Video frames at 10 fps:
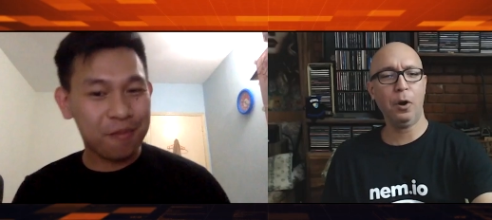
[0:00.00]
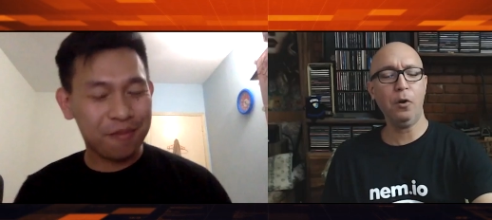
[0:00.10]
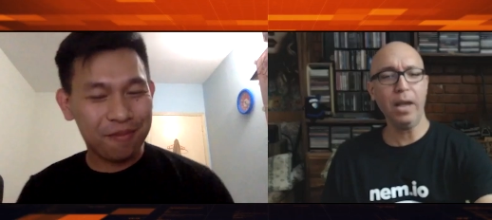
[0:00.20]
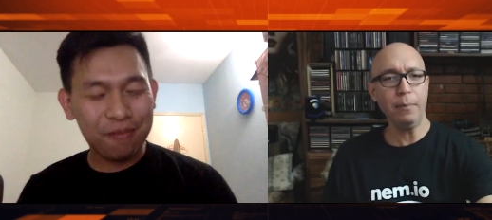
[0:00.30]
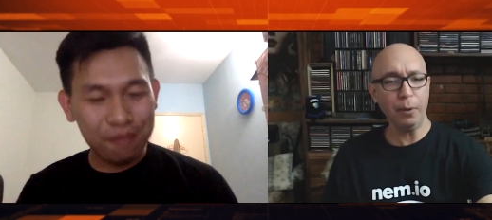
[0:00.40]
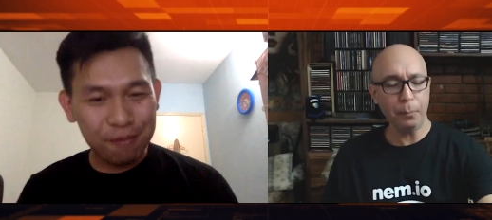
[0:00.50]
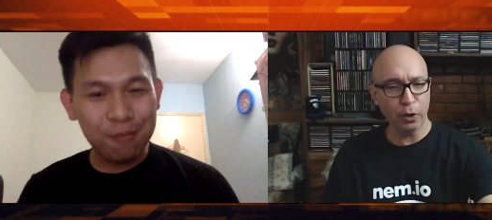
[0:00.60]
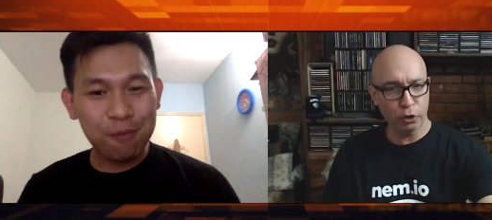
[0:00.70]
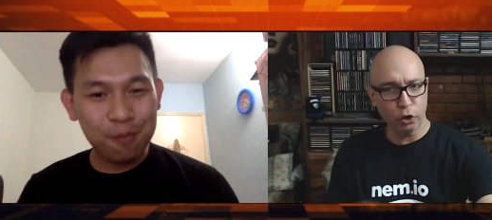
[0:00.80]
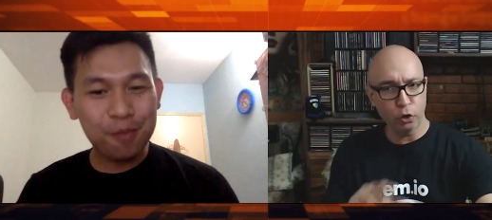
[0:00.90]
Speaker 1: okay but
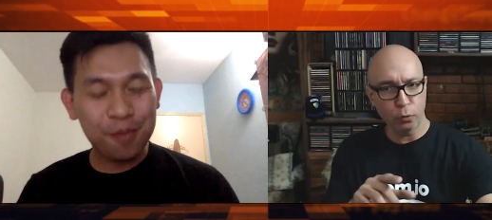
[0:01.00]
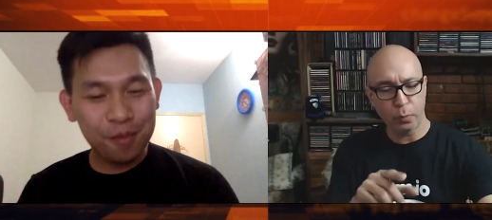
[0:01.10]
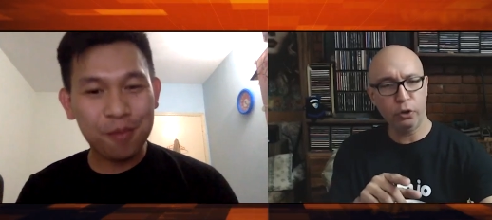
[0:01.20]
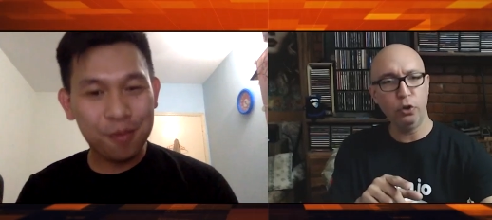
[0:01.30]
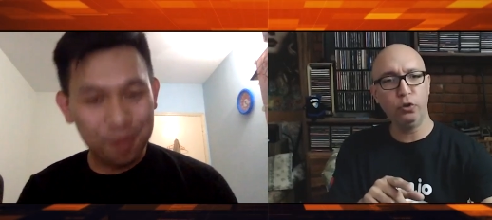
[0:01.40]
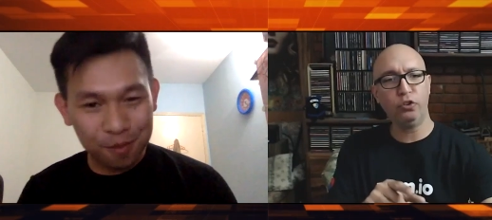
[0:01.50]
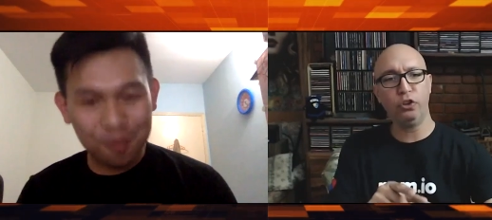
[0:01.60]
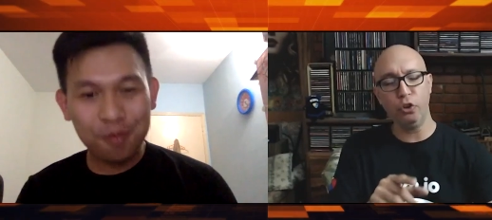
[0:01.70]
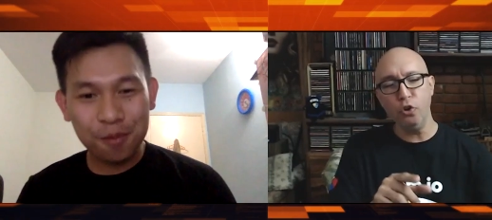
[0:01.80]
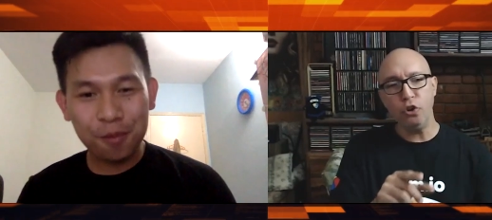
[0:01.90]
but you but you
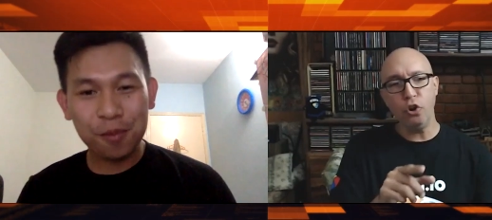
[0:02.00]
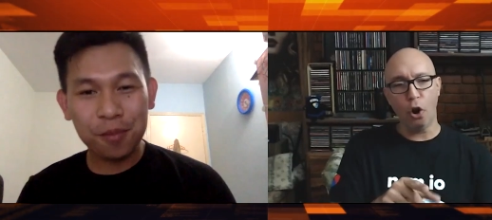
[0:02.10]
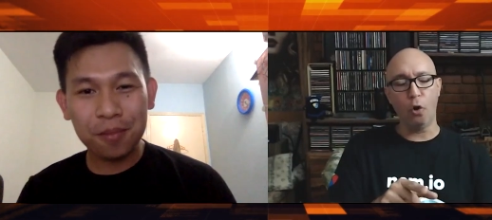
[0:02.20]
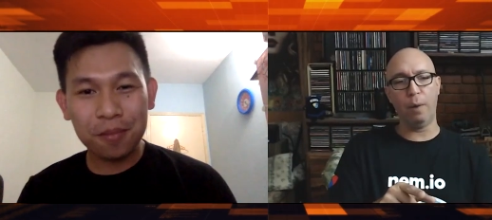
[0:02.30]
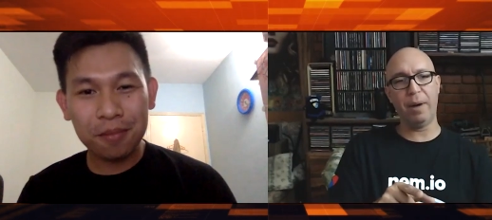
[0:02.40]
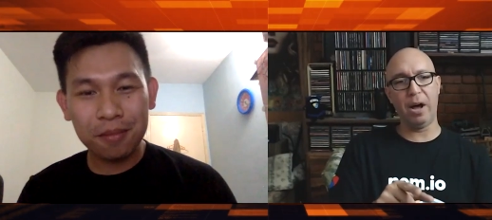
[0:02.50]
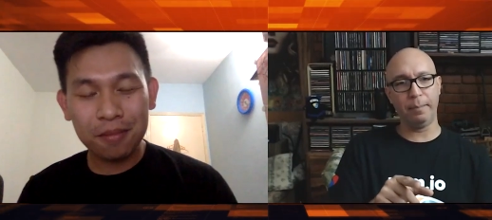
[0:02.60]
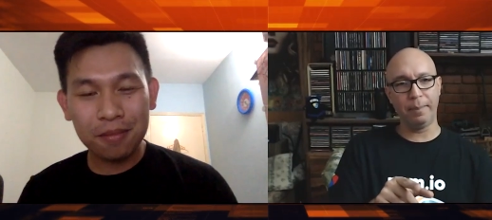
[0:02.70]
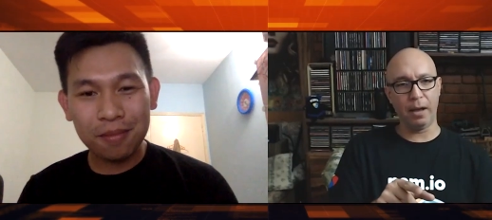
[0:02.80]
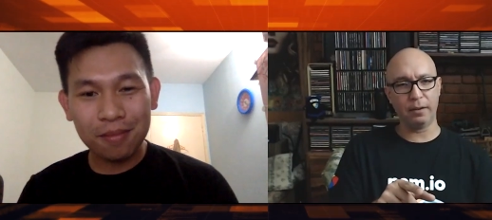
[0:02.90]
you know
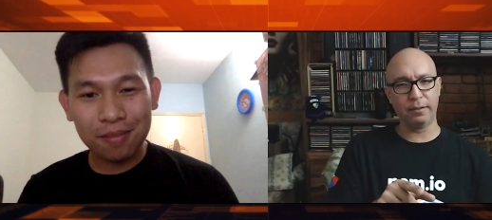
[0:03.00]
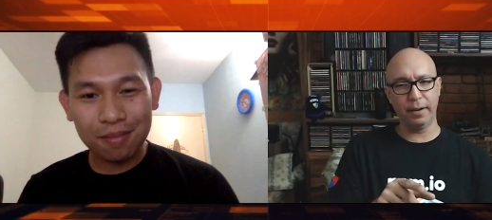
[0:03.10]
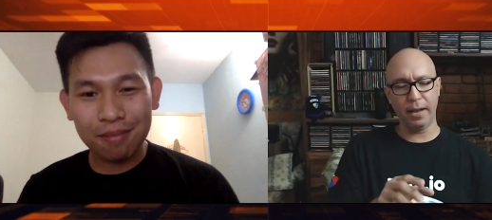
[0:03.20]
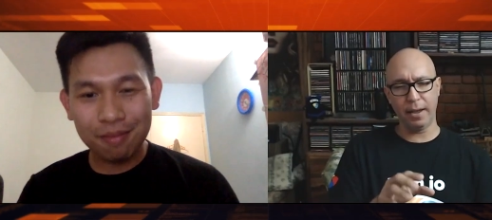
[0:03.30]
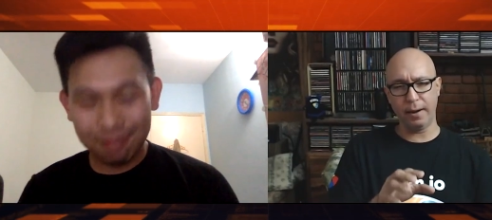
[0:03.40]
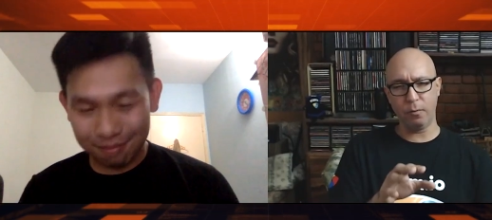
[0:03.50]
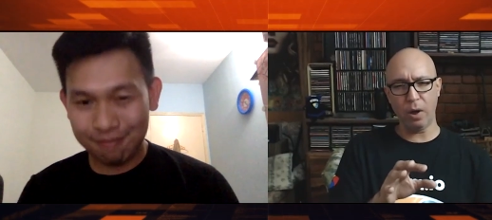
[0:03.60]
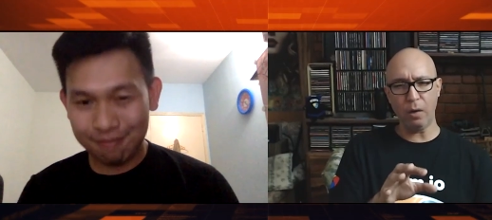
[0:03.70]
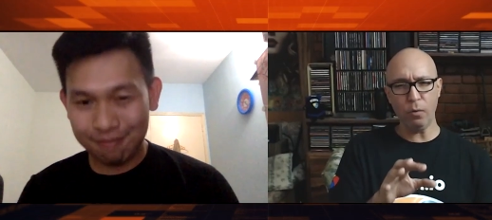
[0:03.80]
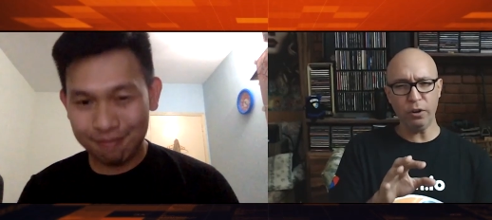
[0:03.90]
about blockchain and
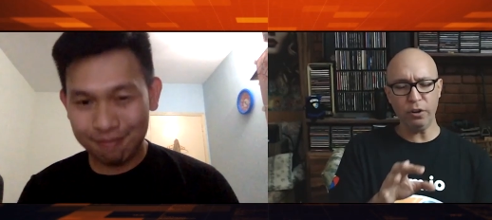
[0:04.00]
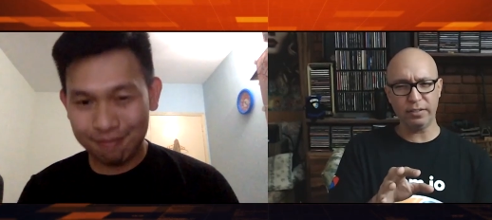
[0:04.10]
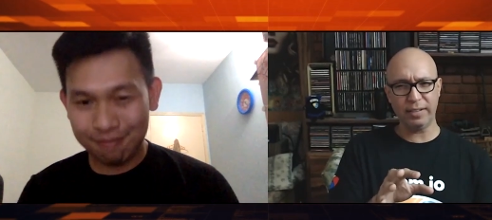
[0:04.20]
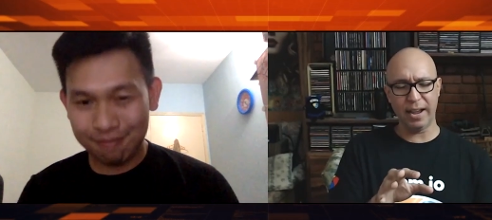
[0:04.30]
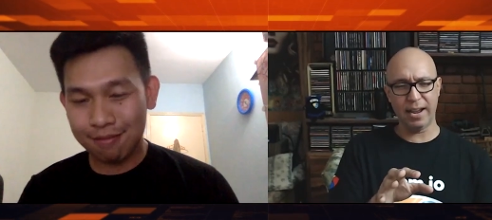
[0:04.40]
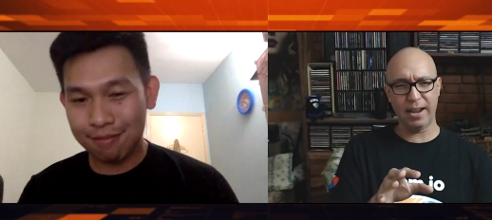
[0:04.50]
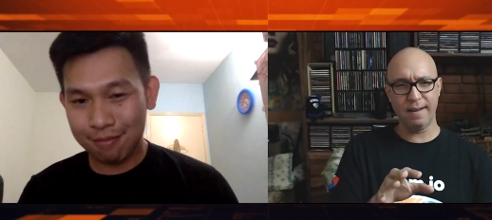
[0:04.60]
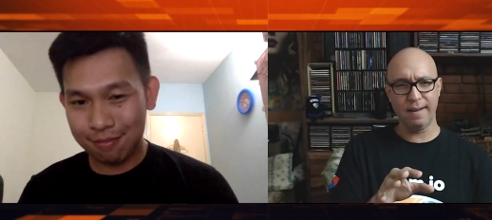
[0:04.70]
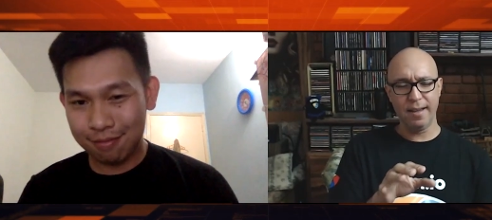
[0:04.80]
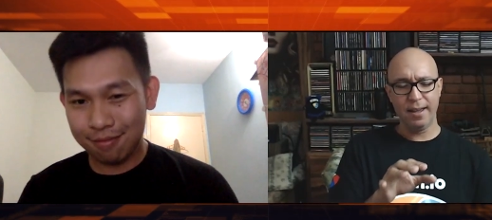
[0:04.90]
what would you say